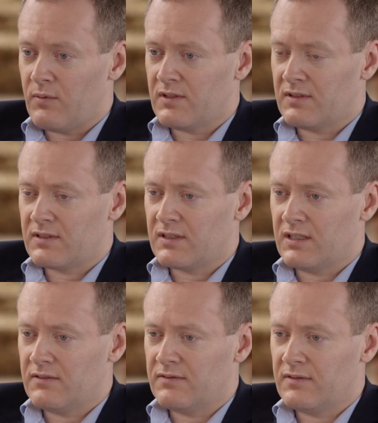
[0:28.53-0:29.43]
I was
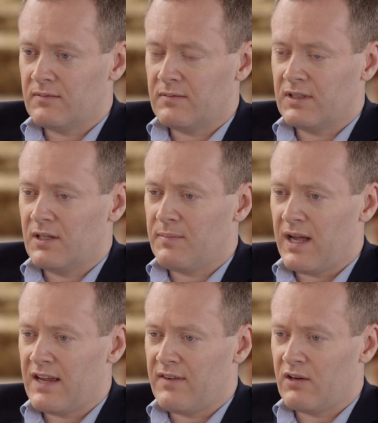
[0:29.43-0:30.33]
kind of, you know,
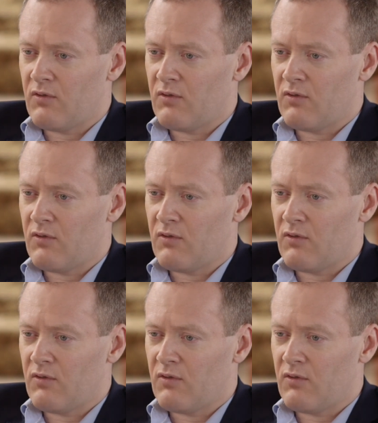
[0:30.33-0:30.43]
behaving